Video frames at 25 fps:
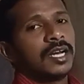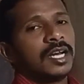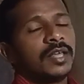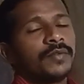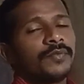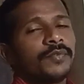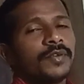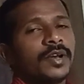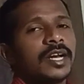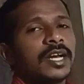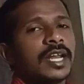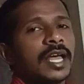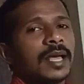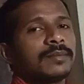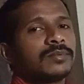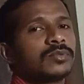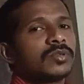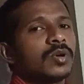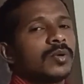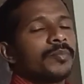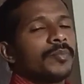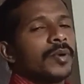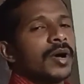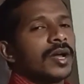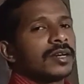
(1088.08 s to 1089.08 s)
Different
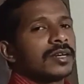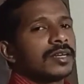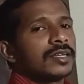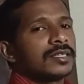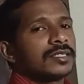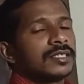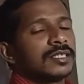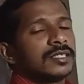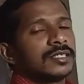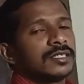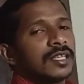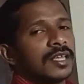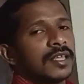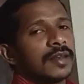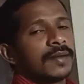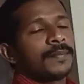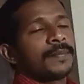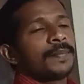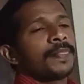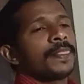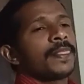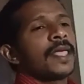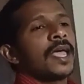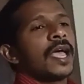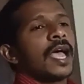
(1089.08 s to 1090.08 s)
types of partners is there.
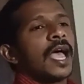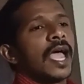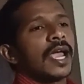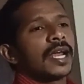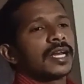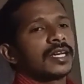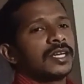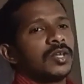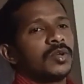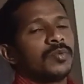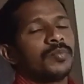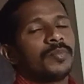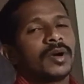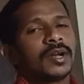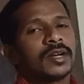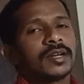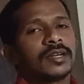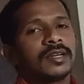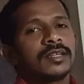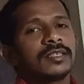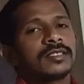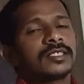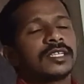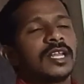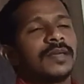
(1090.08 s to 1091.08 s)
Active
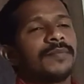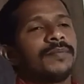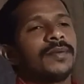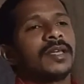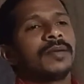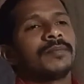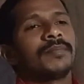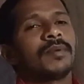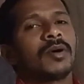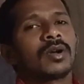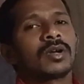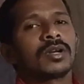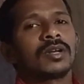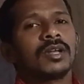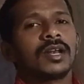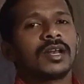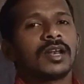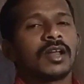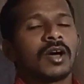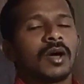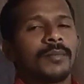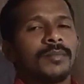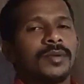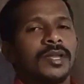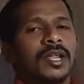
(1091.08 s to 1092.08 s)
partner, sleeping partner,
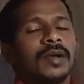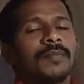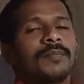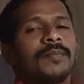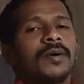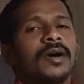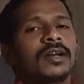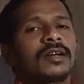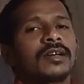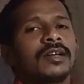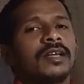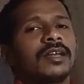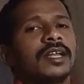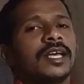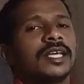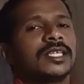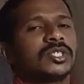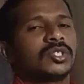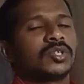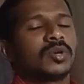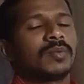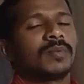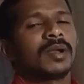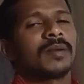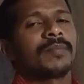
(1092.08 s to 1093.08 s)
nominal partner,
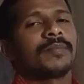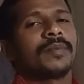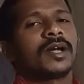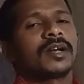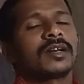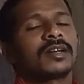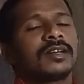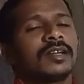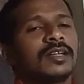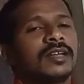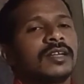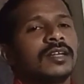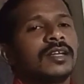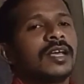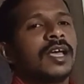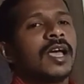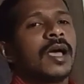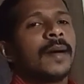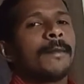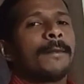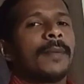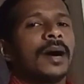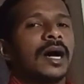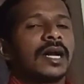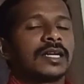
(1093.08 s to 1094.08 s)
stable partner,
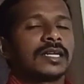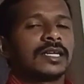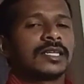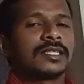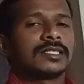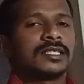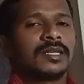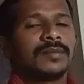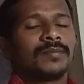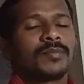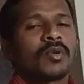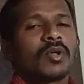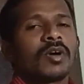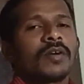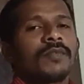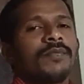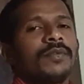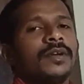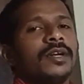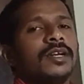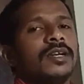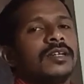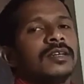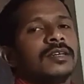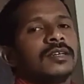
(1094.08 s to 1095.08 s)
partners in
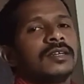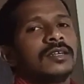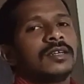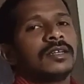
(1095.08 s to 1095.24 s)
profit,